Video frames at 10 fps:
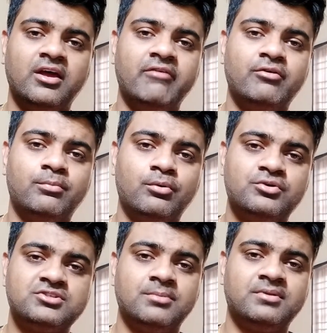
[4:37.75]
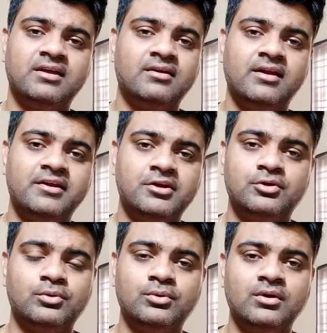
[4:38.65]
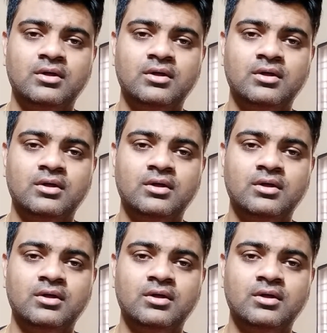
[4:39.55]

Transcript: if you post something related to